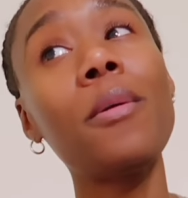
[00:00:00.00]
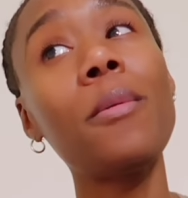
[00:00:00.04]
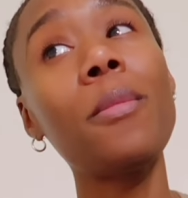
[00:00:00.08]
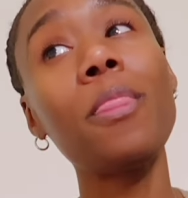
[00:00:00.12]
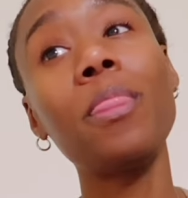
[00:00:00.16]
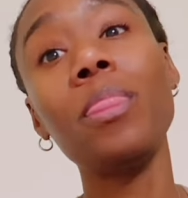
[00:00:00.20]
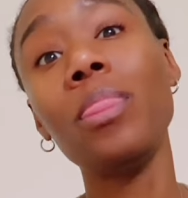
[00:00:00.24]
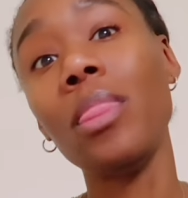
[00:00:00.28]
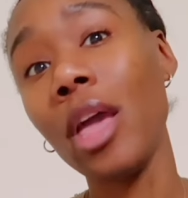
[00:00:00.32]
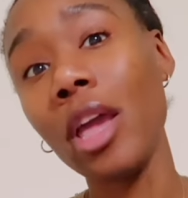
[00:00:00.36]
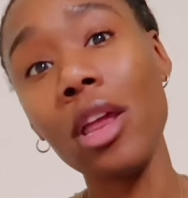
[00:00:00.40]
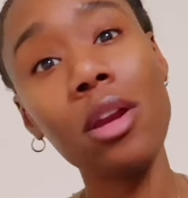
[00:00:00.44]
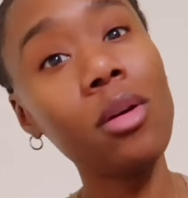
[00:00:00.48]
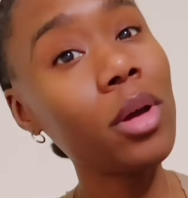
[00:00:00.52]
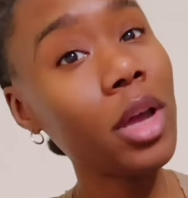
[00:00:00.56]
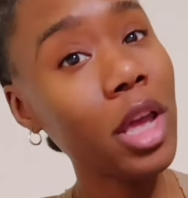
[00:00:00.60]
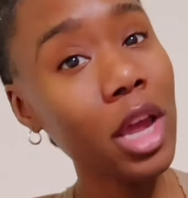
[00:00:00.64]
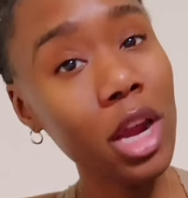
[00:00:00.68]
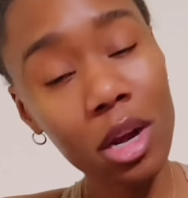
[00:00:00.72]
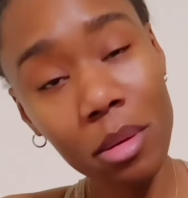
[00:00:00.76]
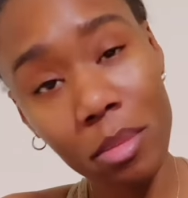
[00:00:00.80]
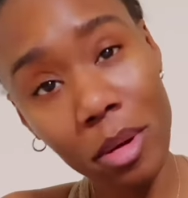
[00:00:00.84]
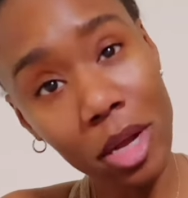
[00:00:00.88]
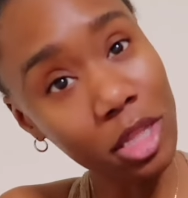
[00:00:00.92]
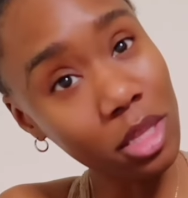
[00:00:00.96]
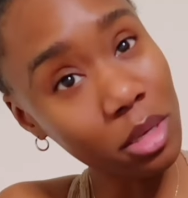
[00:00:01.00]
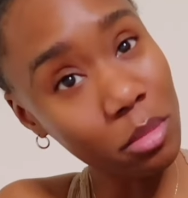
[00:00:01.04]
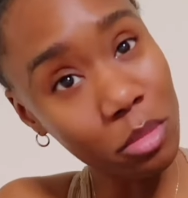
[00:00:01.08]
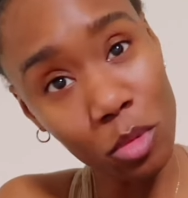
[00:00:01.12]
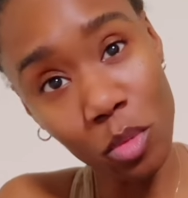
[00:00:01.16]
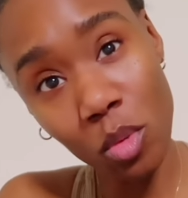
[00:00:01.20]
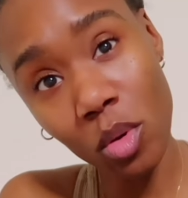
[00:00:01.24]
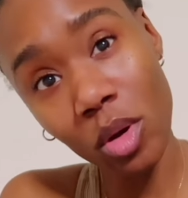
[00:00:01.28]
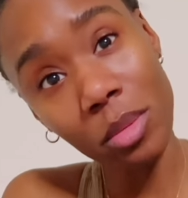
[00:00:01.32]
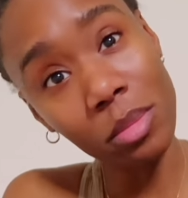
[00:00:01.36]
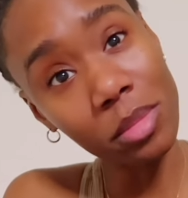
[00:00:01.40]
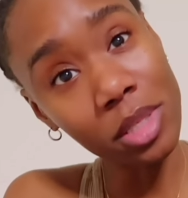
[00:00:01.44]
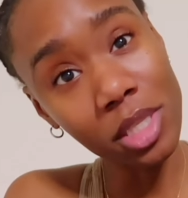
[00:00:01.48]
they don't care about them
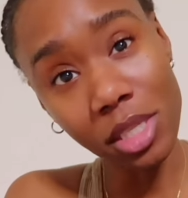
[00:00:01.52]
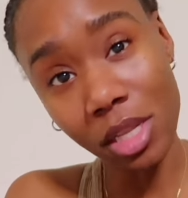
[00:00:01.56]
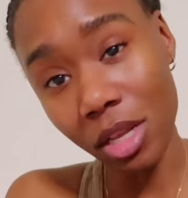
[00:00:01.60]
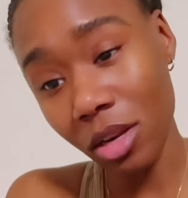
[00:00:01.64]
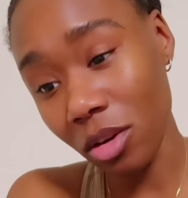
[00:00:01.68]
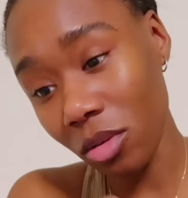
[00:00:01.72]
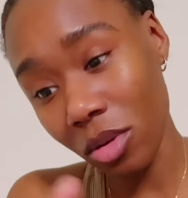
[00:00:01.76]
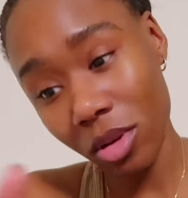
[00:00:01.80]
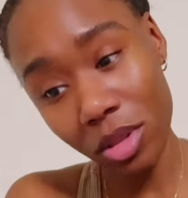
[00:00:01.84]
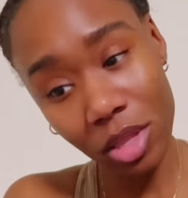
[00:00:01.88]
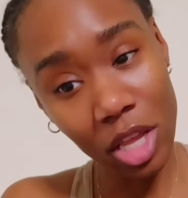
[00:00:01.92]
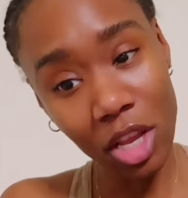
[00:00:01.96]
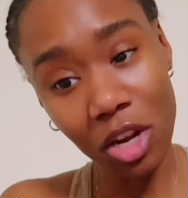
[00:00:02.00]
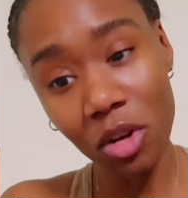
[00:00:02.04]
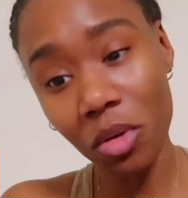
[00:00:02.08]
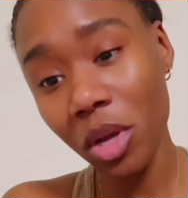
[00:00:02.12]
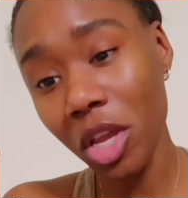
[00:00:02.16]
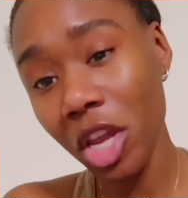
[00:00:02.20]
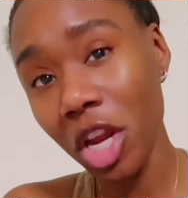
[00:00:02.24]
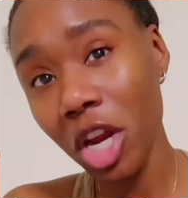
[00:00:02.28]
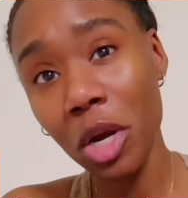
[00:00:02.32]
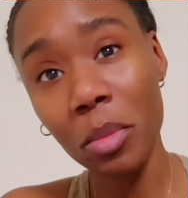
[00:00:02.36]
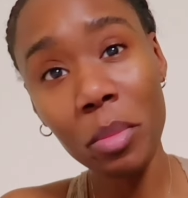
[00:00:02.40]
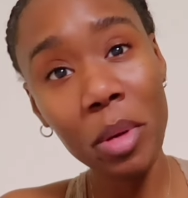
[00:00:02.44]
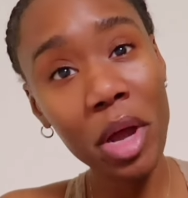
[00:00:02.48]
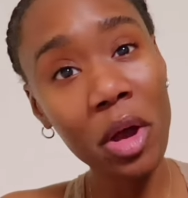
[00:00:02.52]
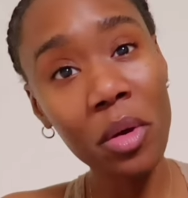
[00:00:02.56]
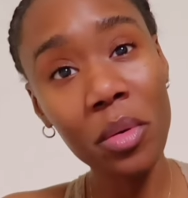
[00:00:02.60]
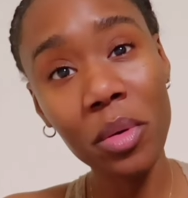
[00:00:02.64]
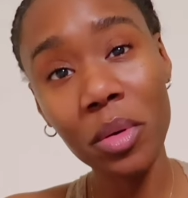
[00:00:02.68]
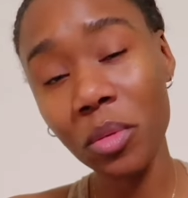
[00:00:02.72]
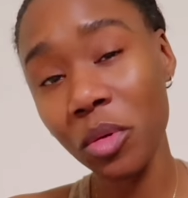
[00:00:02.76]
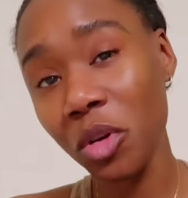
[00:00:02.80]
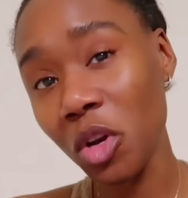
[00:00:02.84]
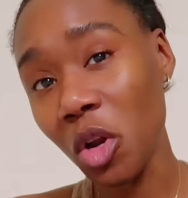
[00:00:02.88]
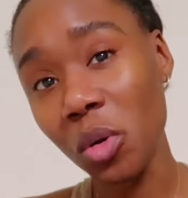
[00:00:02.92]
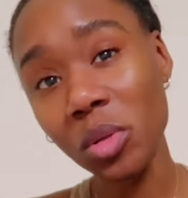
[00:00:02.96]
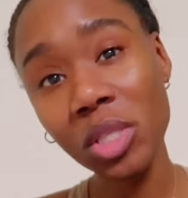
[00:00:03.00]
appointments. They don't care about
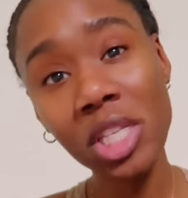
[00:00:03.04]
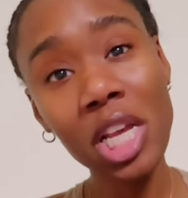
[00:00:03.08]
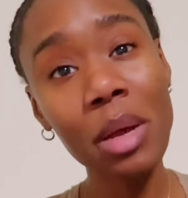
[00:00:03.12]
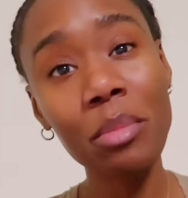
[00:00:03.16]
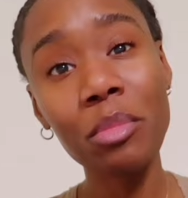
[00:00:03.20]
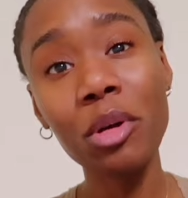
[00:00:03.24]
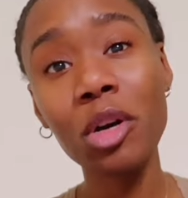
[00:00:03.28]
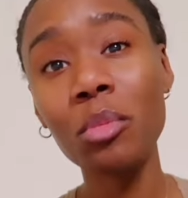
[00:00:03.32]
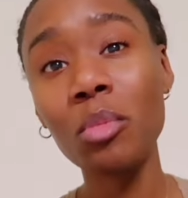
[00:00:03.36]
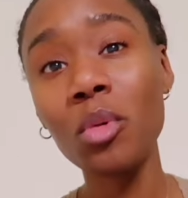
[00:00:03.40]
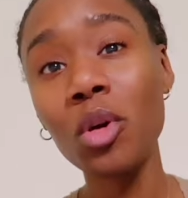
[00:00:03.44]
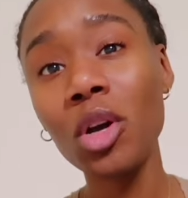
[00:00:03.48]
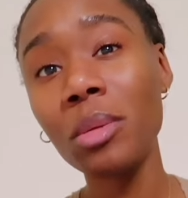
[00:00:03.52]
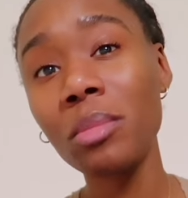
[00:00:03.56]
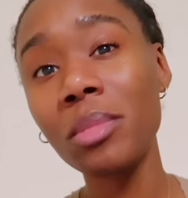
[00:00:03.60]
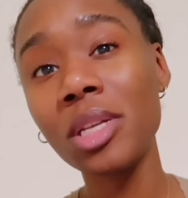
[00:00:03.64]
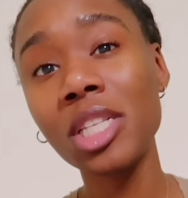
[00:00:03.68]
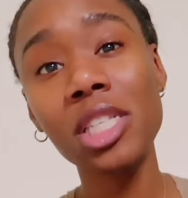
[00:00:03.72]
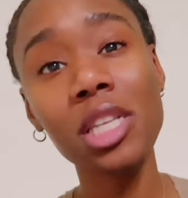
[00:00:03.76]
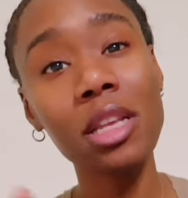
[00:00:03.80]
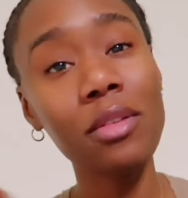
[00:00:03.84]
no type of appointments.